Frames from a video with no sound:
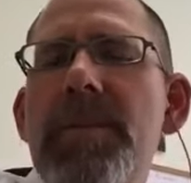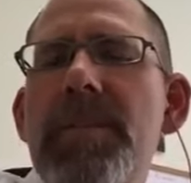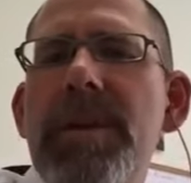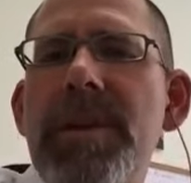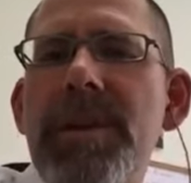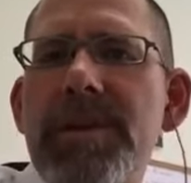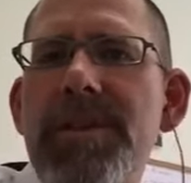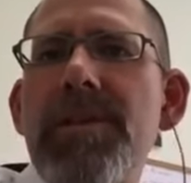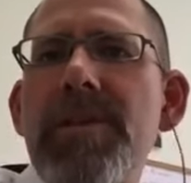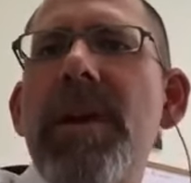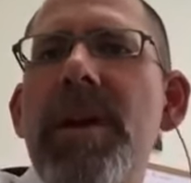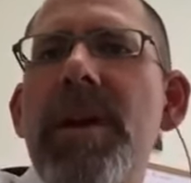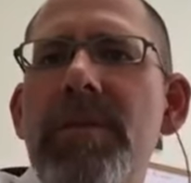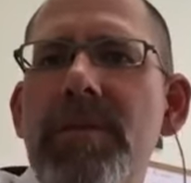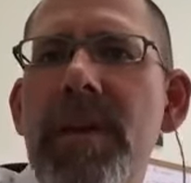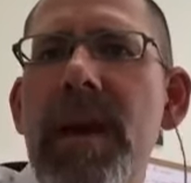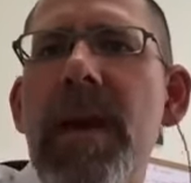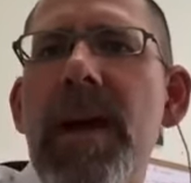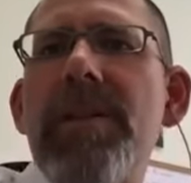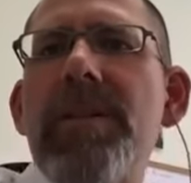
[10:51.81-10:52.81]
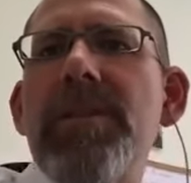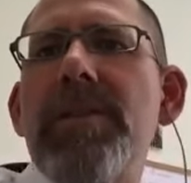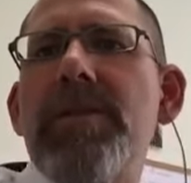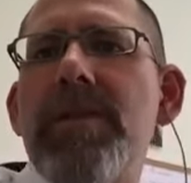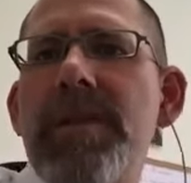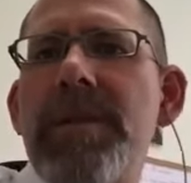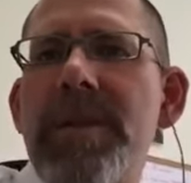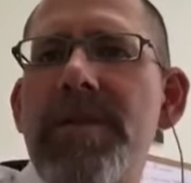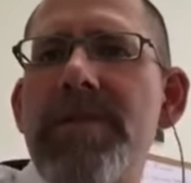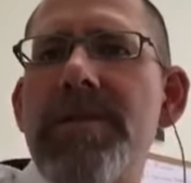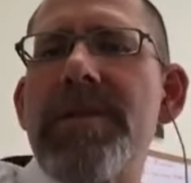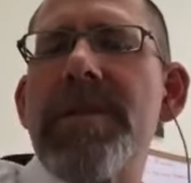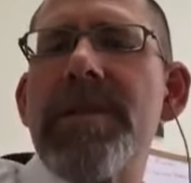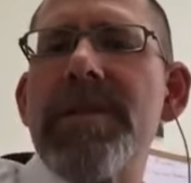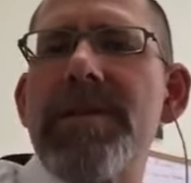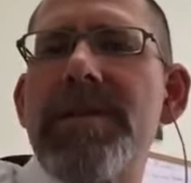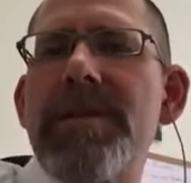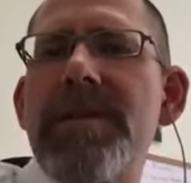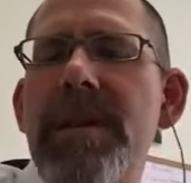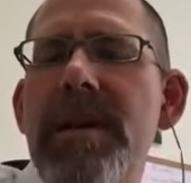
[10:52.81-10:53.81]
Because you have value, and there's
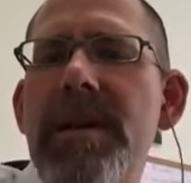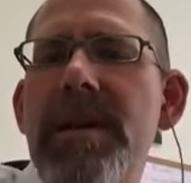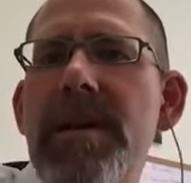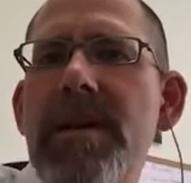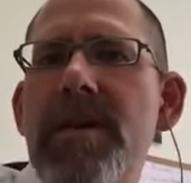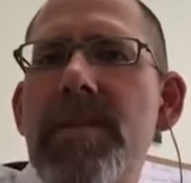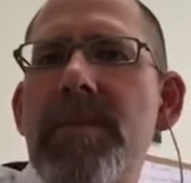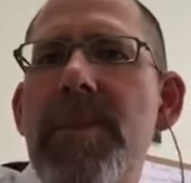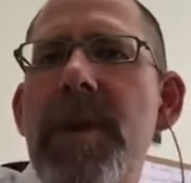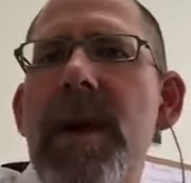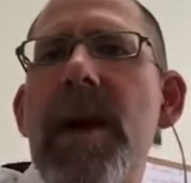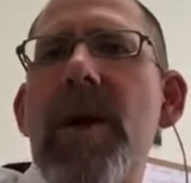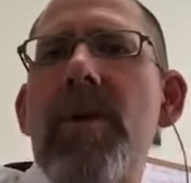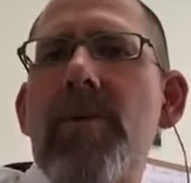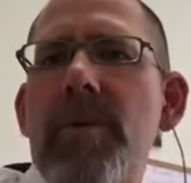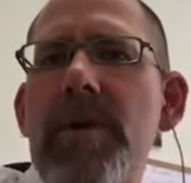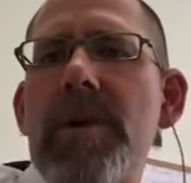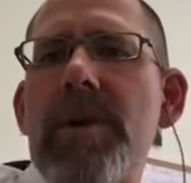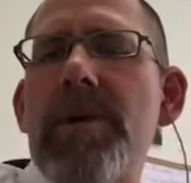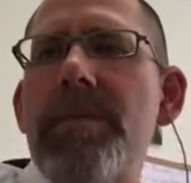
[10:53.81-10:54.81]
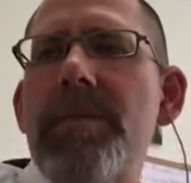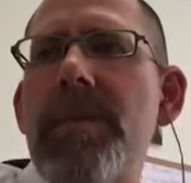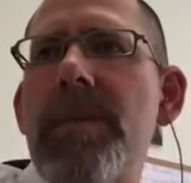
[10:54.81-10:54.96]
this power